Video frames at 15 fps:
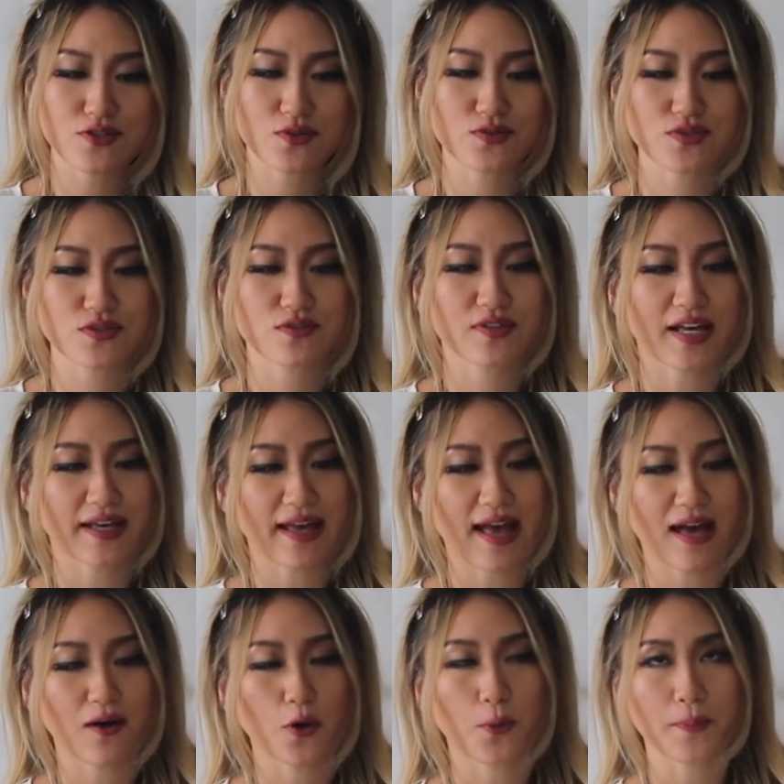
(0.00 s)
shows you like
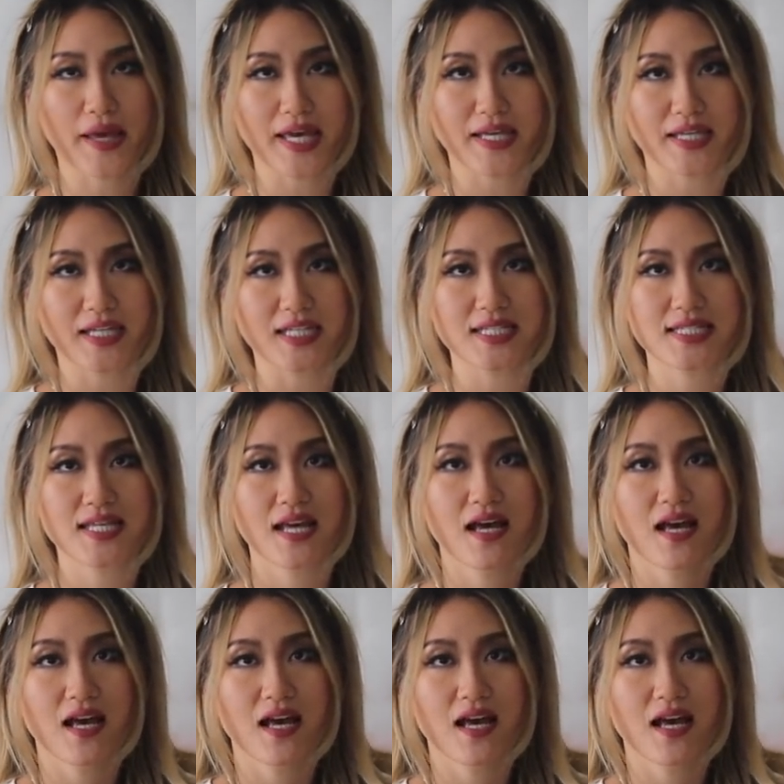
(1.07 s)
how opaque it is